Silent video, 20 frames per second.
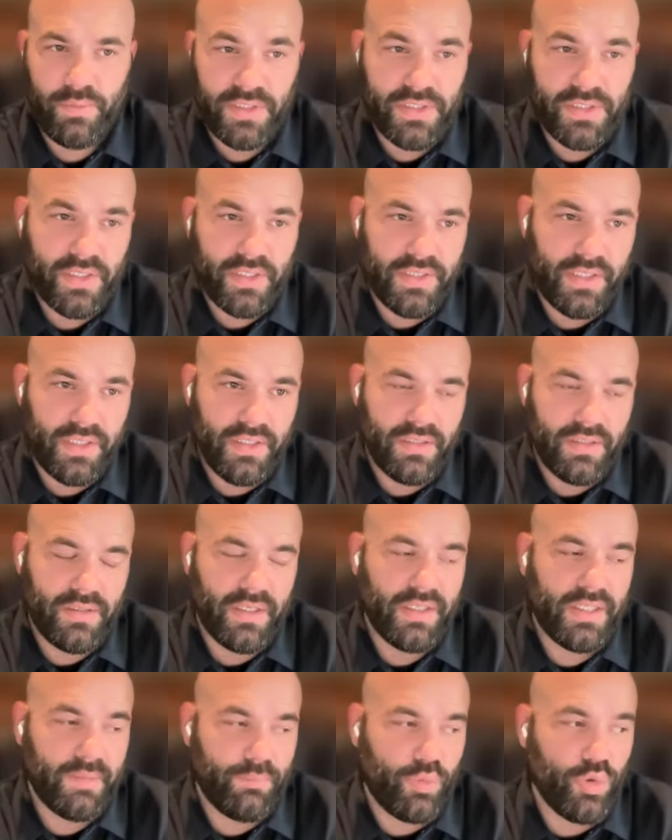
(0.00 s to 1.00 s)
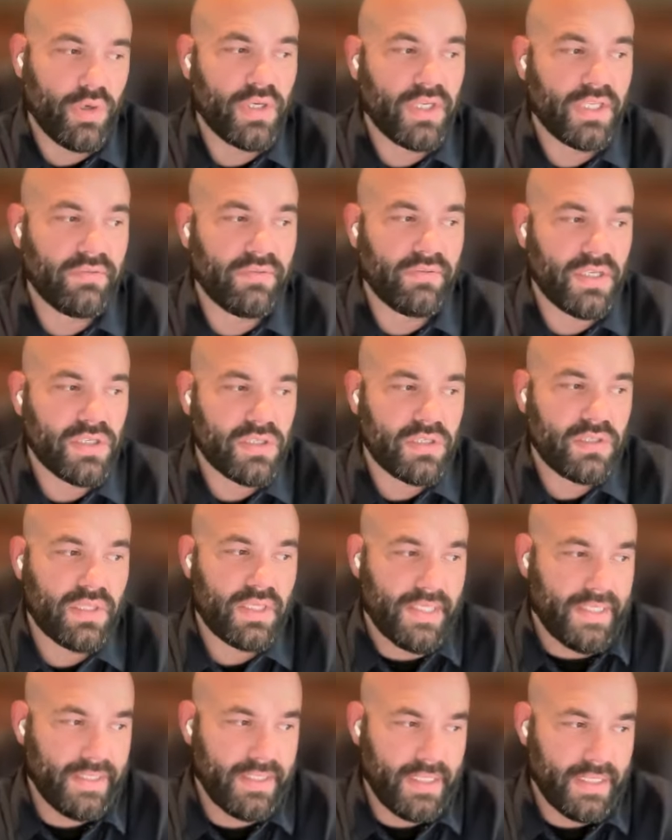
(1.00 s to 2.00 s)
I think an important innovation that I
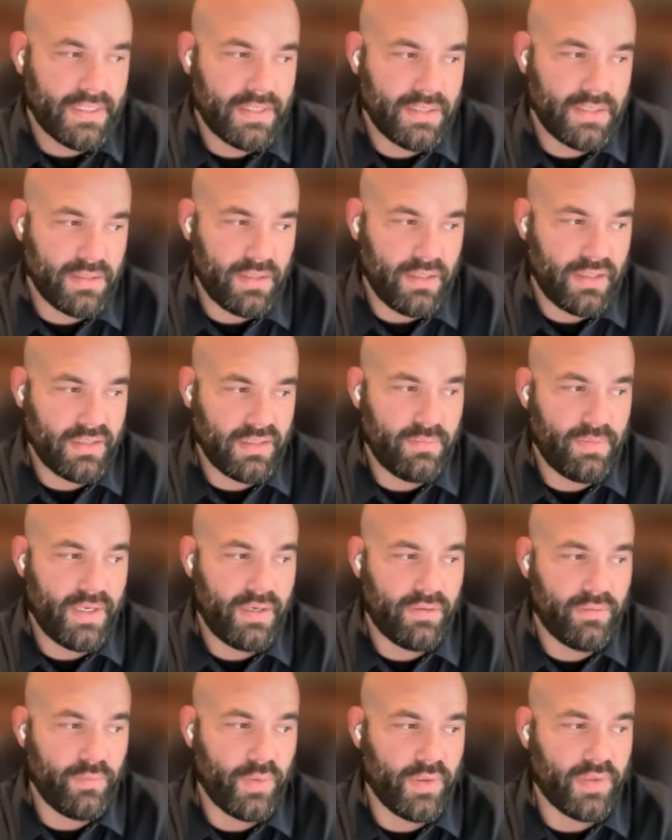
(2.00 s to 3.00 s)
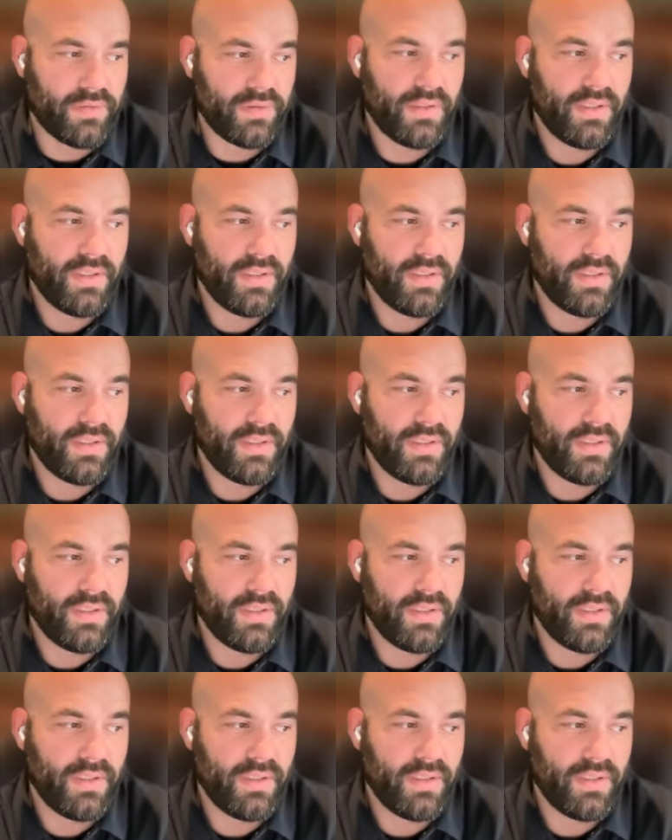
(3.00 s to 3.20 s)
like to talk about with